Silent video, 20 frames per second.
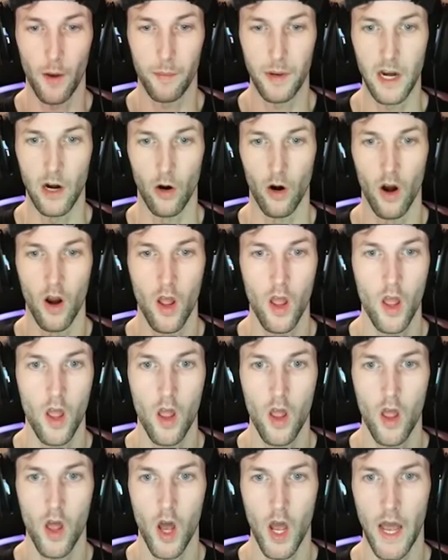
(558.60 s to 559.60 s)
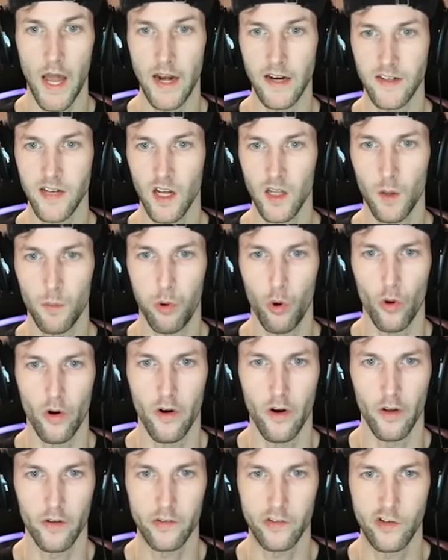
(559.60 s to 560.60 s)
up here. And it
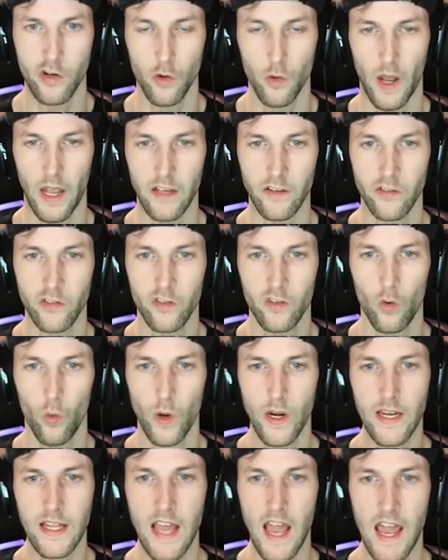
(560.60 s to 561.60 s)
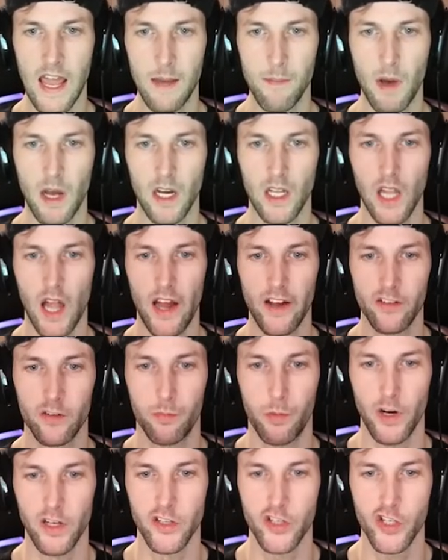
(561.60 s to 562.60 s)
teleported us to a Squid Game glass
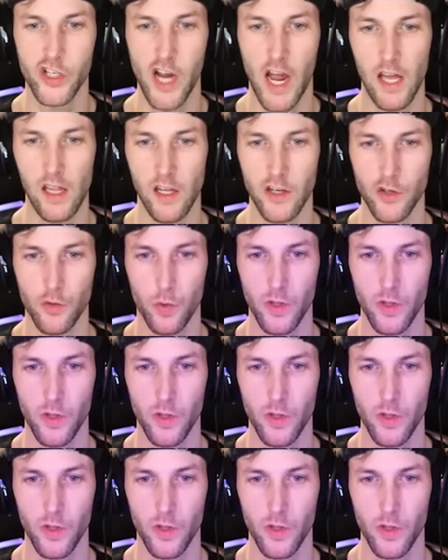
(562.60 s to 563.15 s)
bridge challenge